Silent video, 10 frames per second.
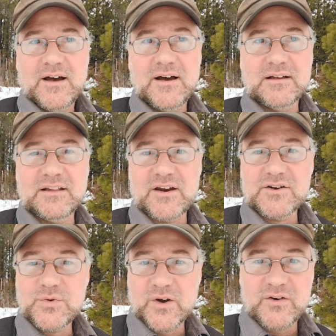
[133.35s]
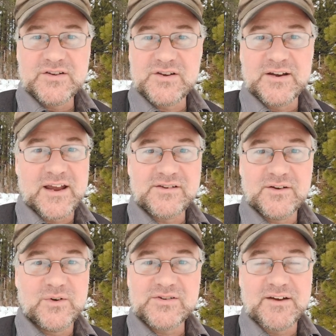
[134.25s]
a uh, Letter to a Christian
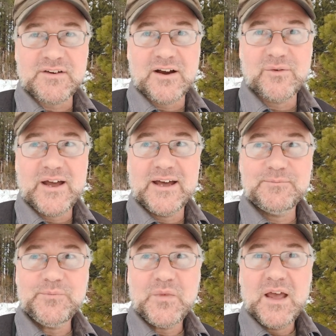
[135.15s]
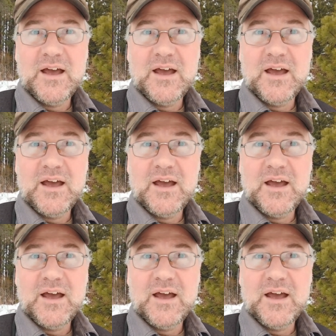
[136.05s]
Nation, which I've not read.